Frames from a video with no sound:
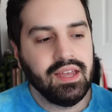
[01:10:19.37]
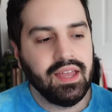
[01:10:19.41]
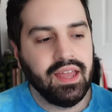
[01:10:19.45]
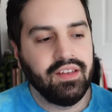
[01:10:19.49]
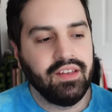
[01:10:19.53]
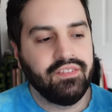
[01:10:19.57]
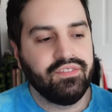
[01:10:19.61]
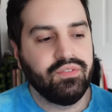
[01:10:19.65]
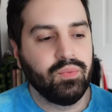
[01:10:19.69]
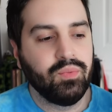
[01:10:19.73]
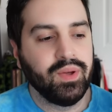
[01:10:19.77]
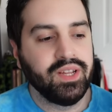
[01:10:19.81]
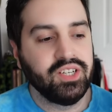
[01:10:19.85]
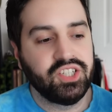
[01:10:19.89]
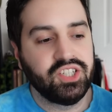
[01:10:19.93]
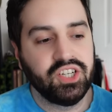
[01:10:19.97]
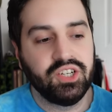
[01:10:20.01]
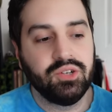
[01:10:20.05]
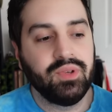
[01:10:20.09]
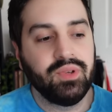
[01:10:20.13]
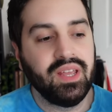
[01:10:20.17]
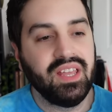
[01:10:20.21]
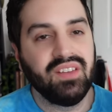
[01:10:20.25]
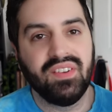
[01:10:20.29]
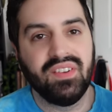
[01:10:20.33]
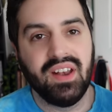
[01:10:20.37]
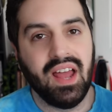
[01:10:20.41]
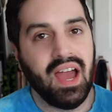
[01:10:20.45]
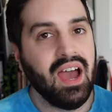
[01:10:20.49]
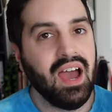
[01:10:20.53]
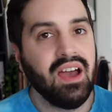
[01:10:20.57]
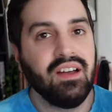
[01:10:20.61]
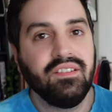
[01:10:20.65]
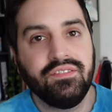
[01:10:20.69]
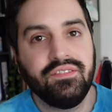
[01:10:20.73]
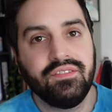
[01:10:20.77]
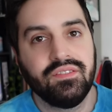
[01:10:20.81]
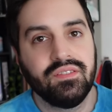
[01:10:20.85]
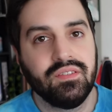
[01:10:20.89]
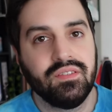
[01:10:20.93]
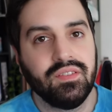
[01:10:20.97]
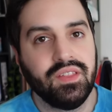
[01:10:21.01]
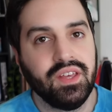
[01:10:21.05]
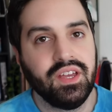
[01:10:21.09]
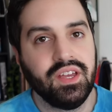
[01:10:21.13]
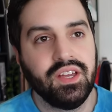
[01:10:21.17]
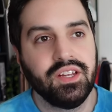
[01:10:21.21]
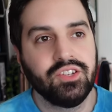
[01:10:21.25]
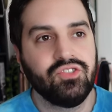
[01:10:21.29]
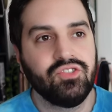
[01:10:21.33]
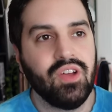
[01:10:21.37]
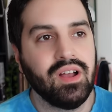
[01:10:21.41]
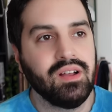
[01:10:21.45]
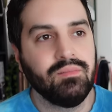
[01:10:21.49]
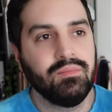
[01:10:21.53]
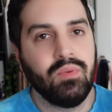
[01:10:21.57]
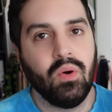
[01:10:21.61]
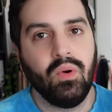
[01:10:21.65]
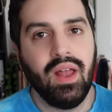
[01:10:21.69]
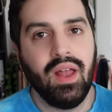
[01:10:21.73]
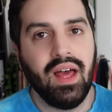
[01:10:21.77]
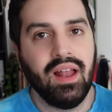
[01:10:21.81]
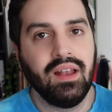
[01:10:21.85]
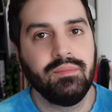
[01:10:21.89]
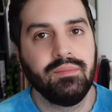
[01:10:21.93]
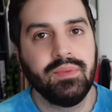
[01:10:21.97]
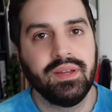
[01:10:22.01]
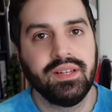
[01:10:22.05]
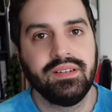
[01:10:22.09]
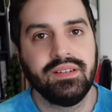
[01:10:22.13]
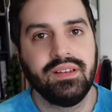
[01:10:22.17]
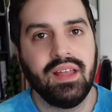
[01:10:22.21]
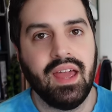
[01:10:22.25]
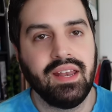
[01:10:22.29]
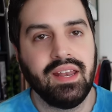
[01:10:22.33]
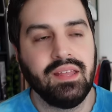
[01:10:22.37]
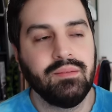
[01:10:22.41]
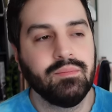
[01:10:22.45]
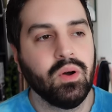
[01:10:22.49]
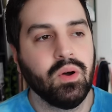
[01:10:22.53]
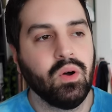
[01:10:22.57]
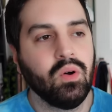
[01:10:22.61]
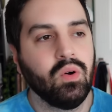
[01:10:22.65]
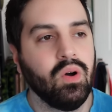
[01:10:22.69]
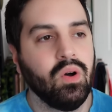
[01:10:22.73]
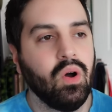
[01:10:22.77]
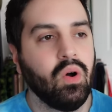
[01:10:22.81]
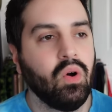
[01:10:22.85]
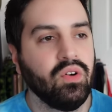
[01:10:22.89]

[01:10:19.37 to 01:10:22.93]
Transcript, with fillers: if we do even have the Dragon Ball element anymore,